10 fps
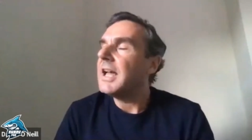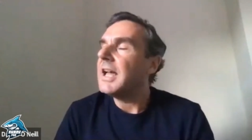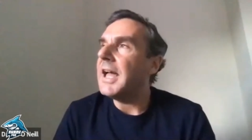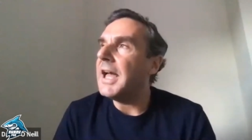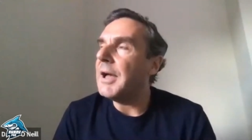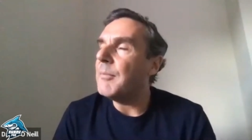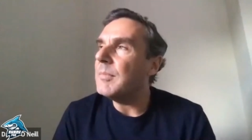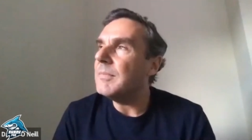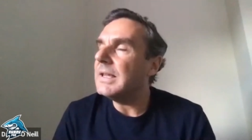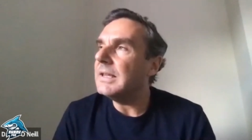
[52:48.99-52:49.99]

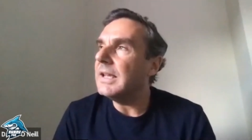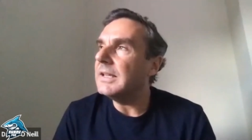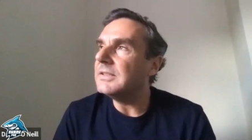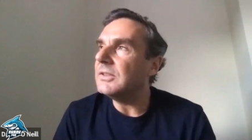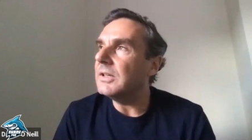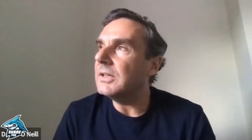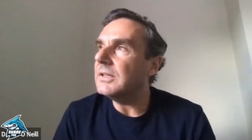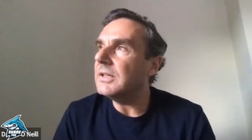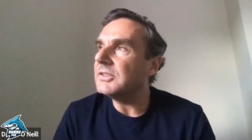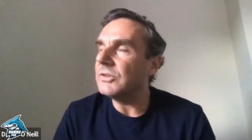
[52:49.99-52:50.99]
Um, it's the
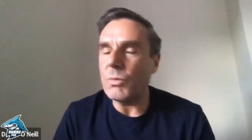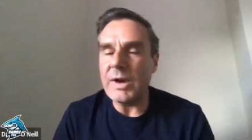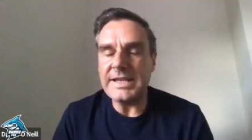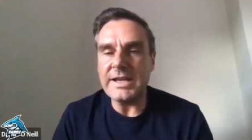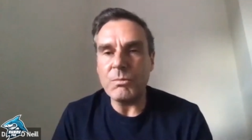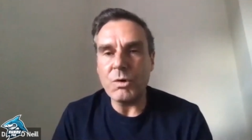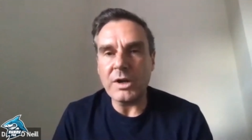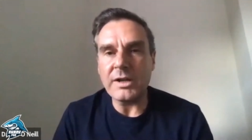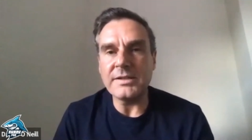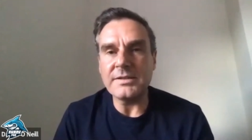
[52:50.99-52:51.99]
it's the way they
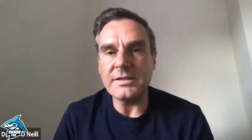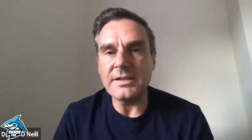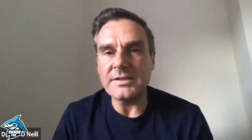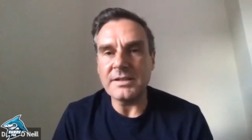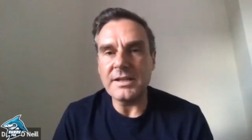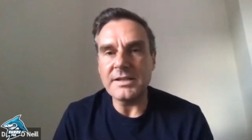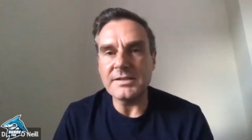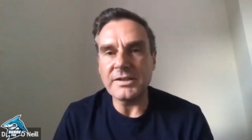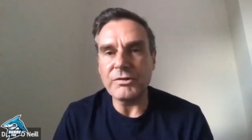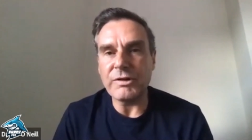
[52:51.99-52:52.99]
work is is is
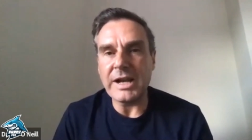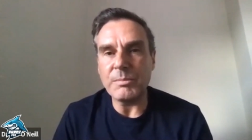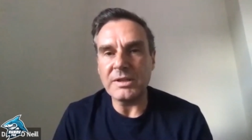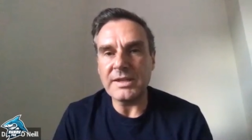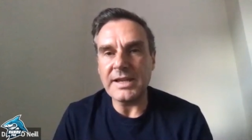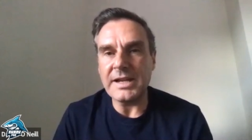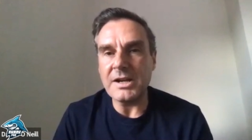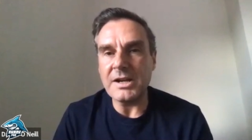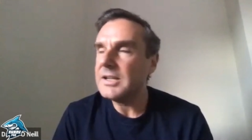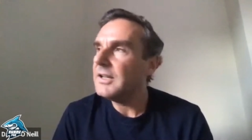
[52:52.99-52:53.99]
incredible. They
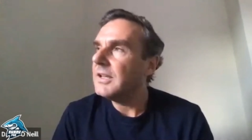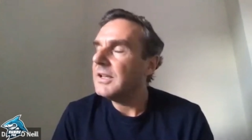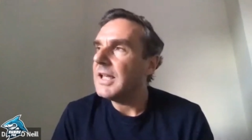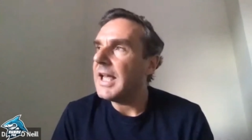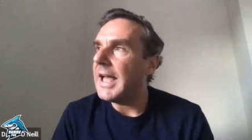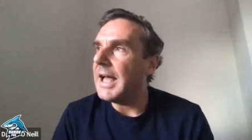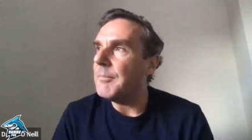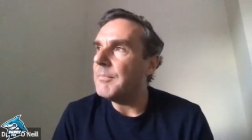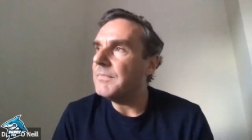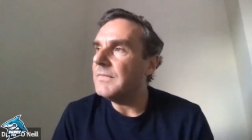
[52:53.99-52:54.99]
are um,